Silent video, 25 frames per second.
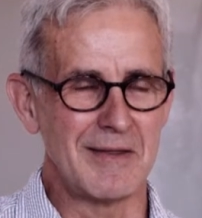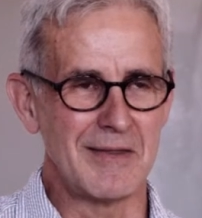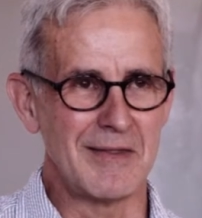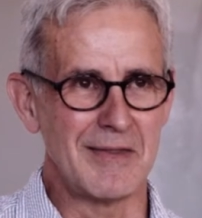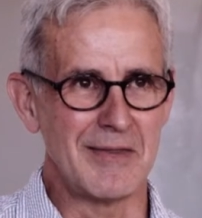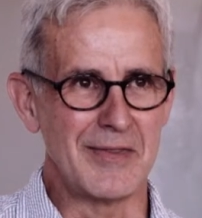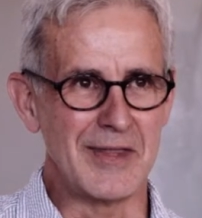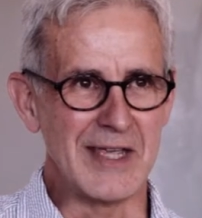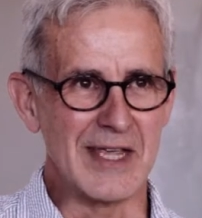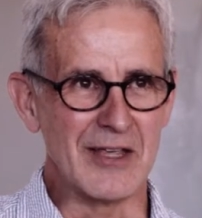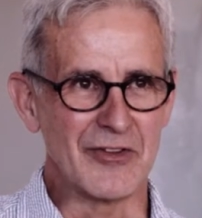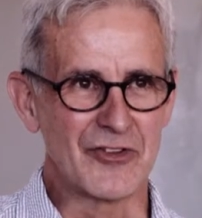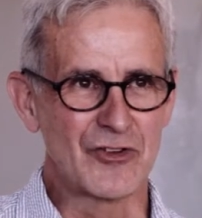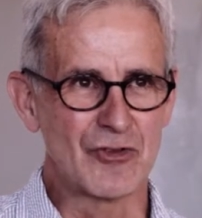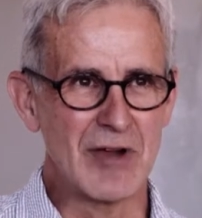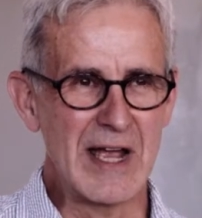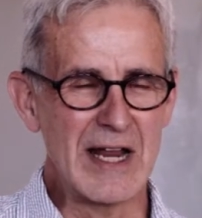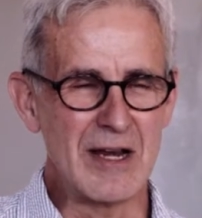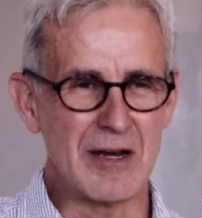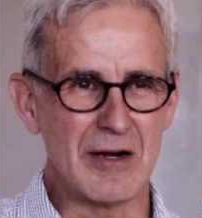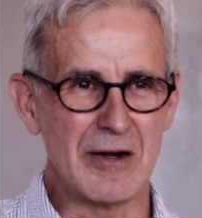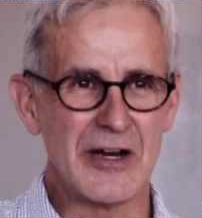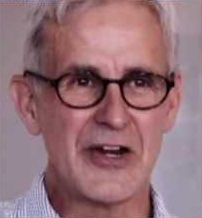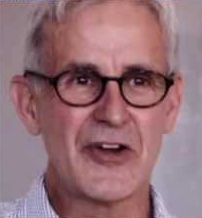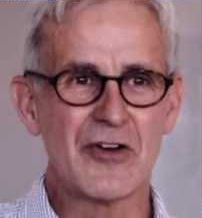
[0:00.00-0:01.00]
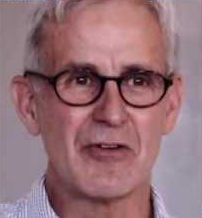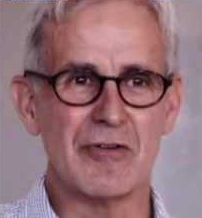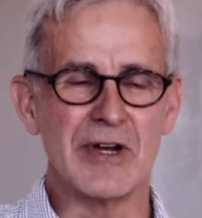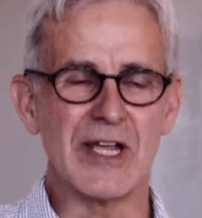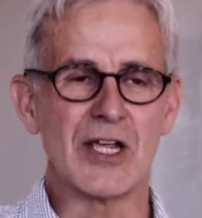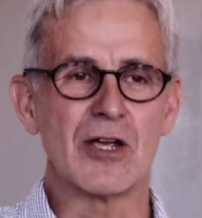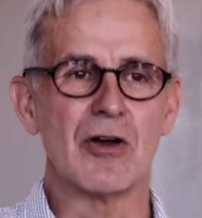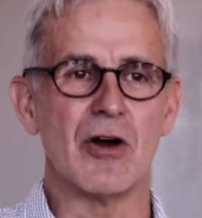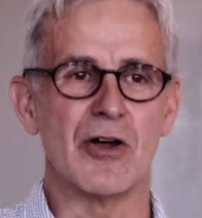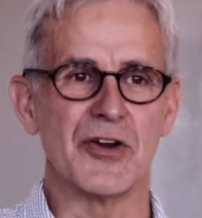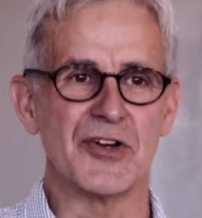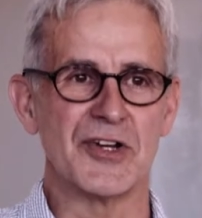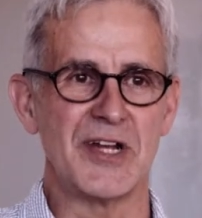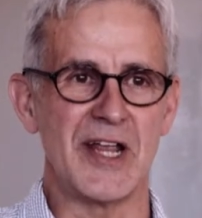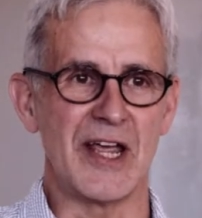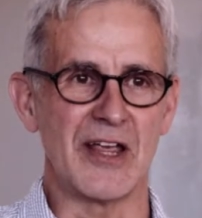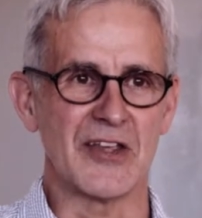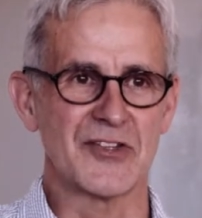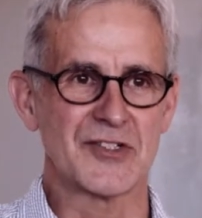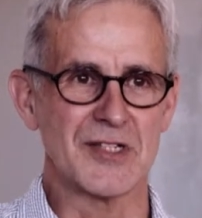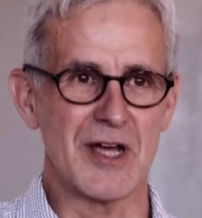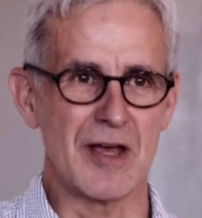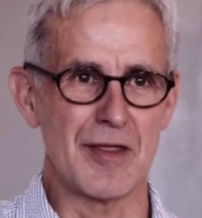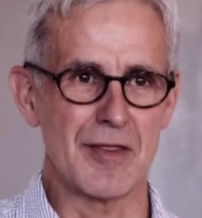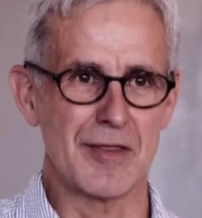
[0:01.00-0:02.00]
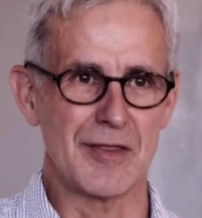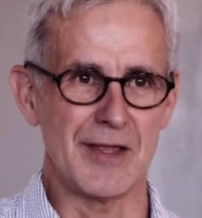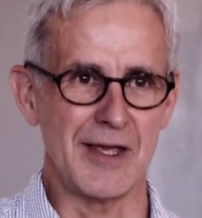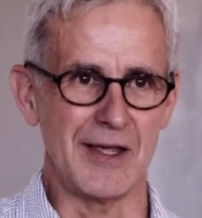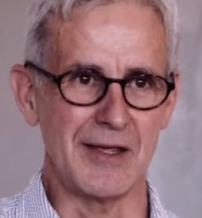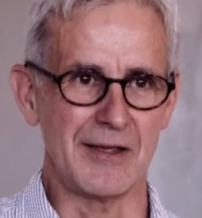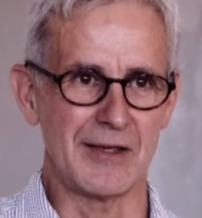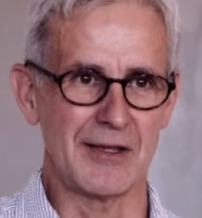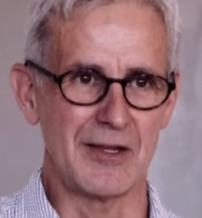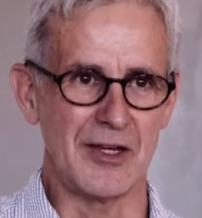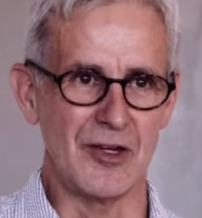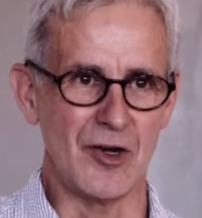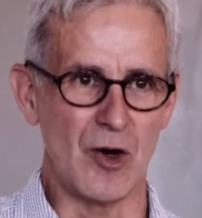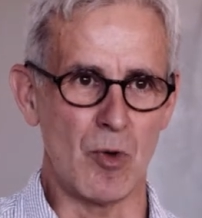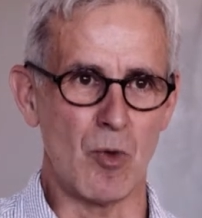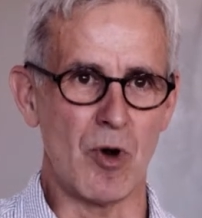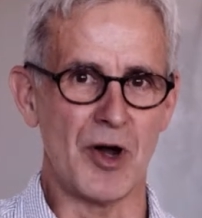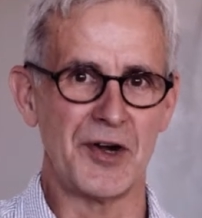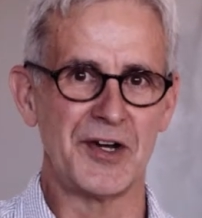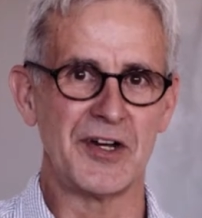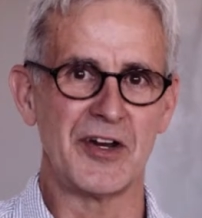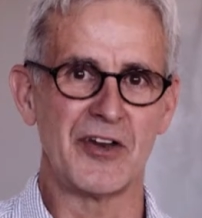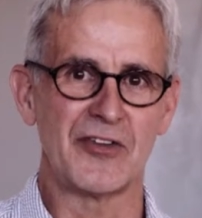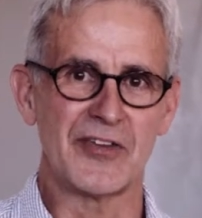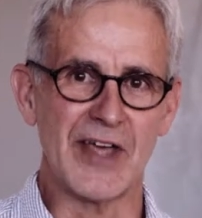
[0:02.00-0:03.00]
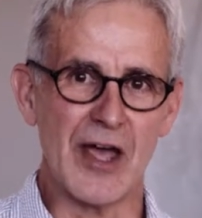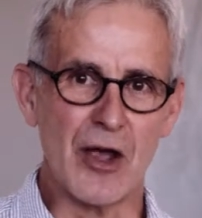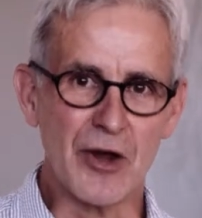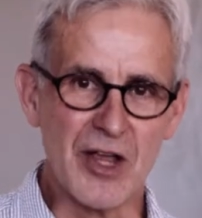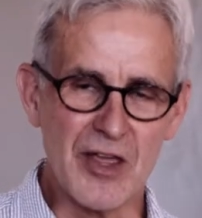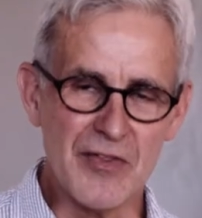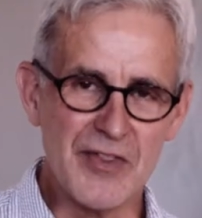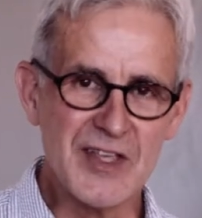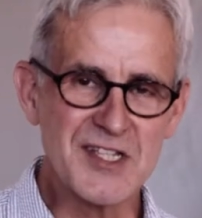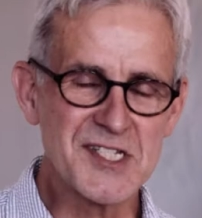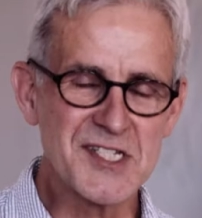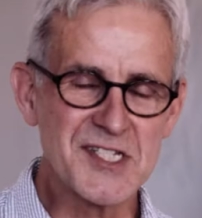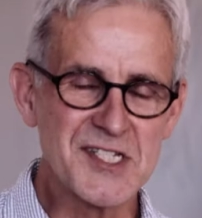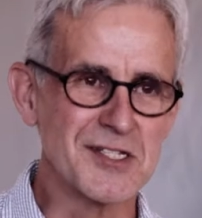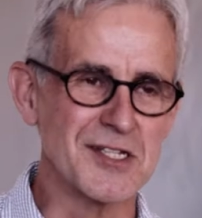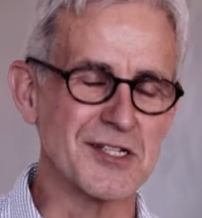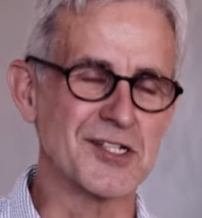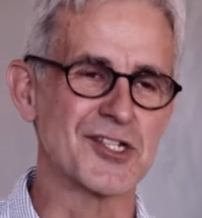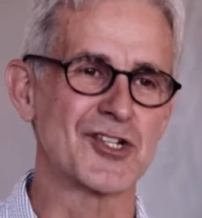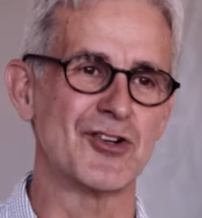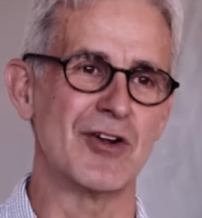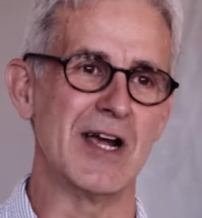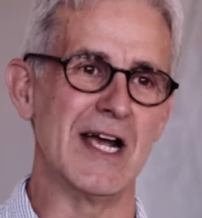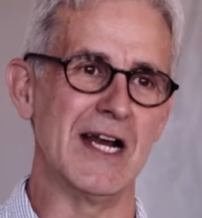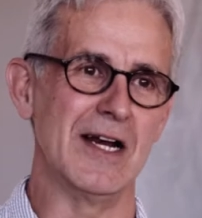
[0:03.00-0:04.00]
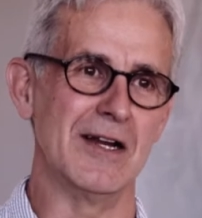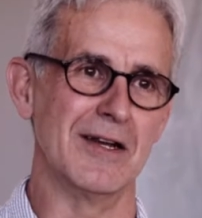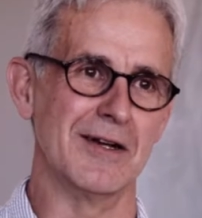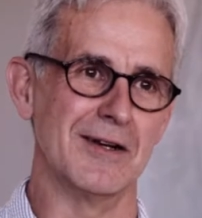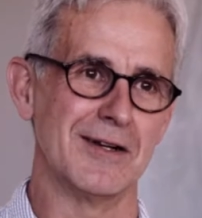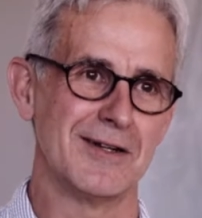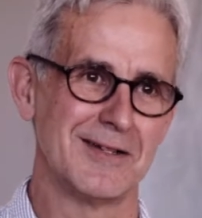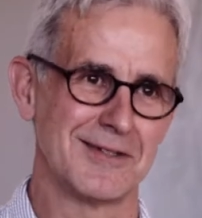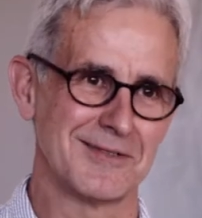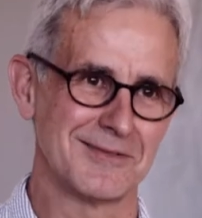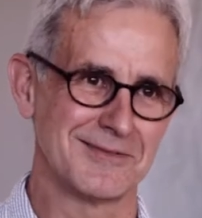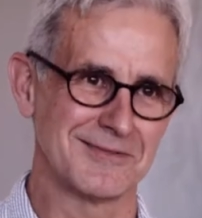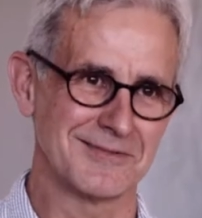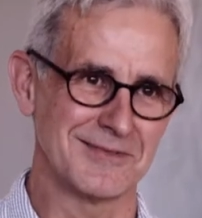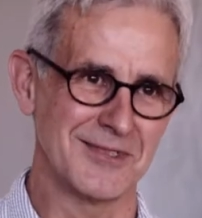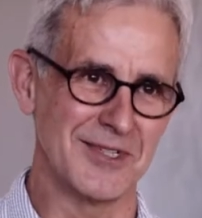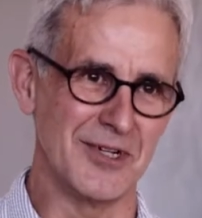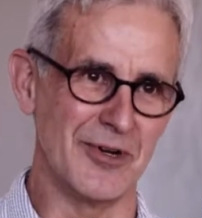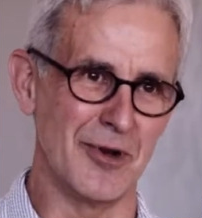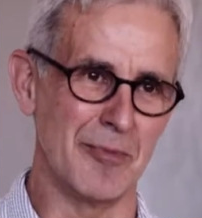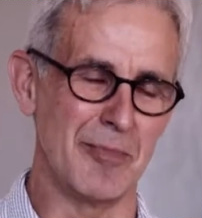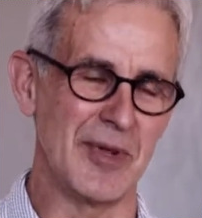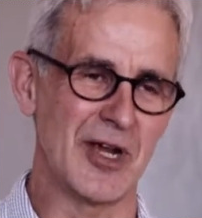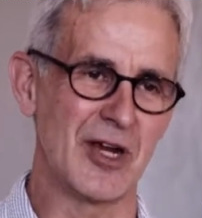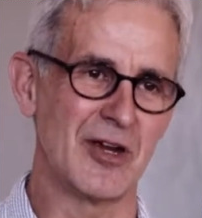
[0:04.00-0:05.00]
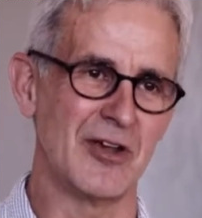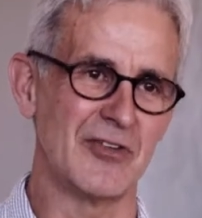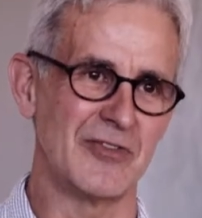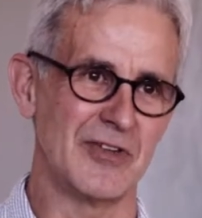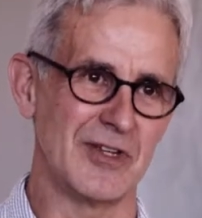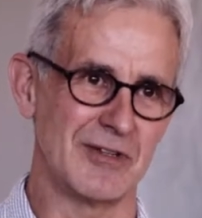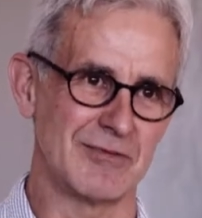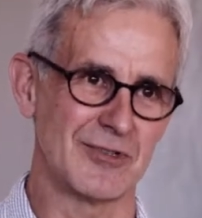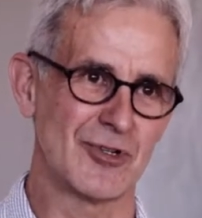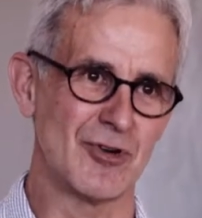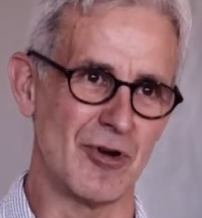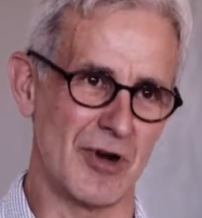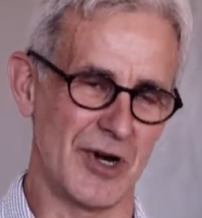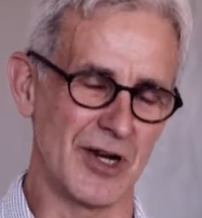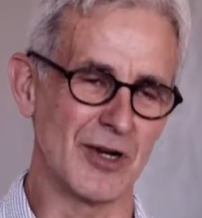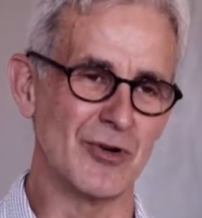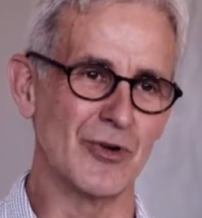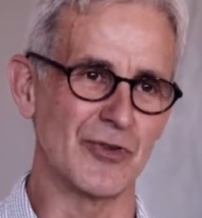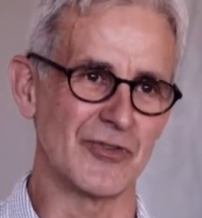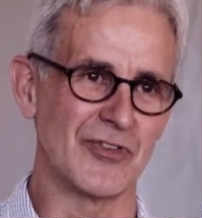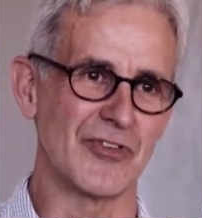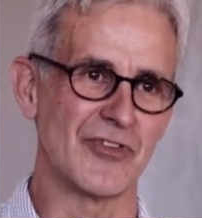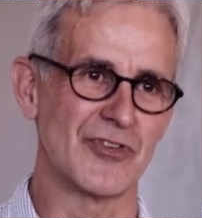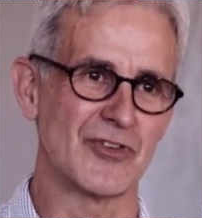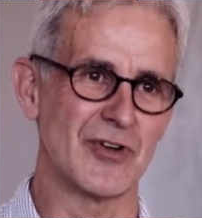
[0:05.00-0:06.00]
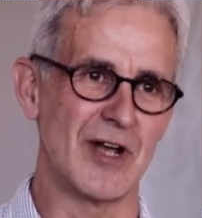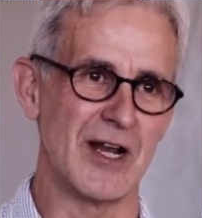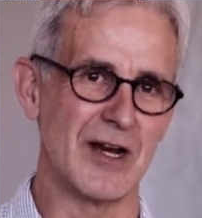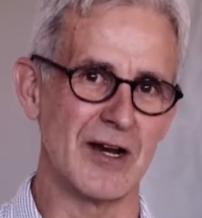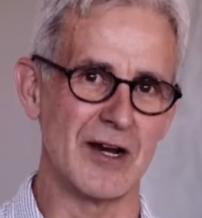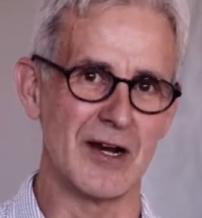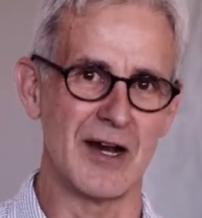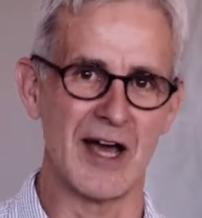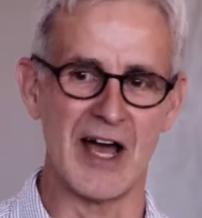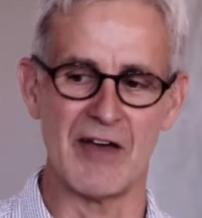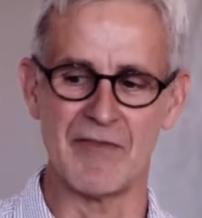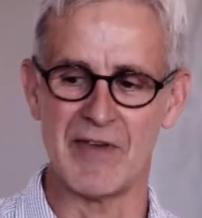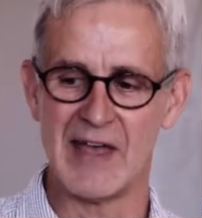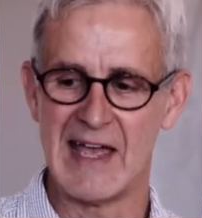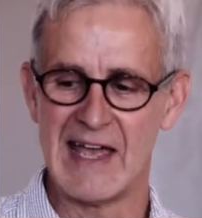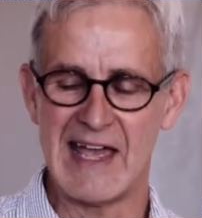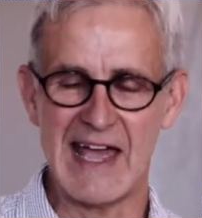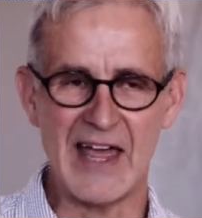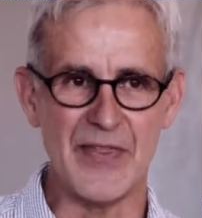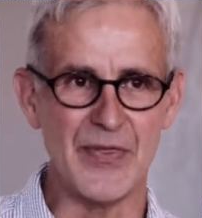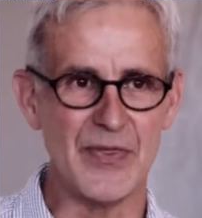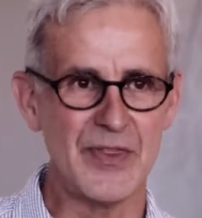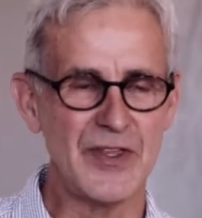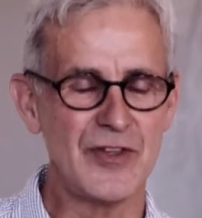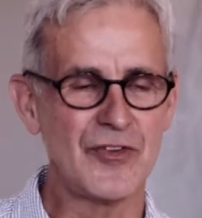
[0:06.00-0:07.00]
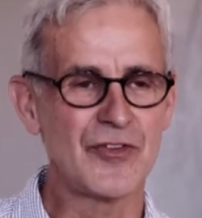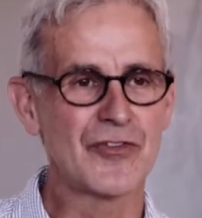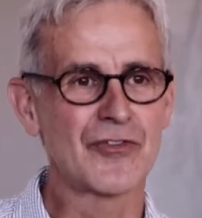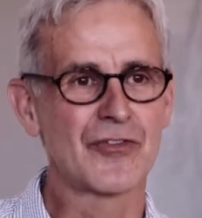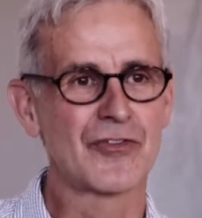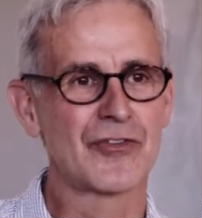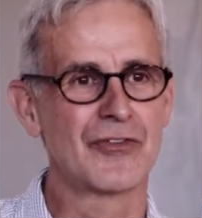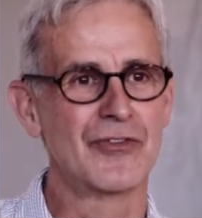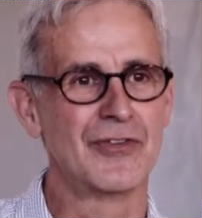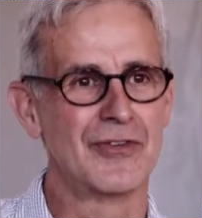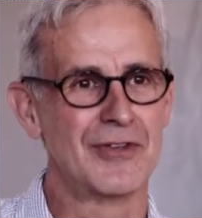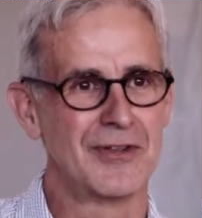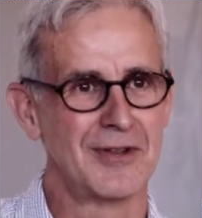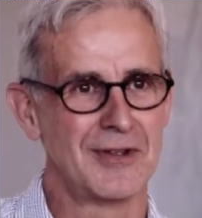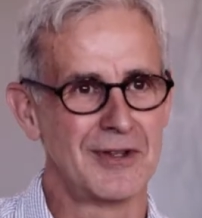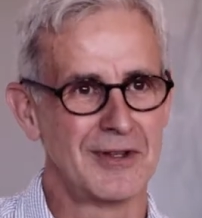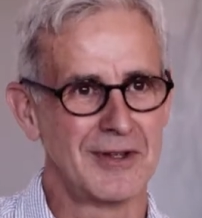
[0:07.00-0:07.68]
the Australian literary context, I think, you know, wanting to say, okay, this is Australian, you know, because it chronicles Australian life, and this,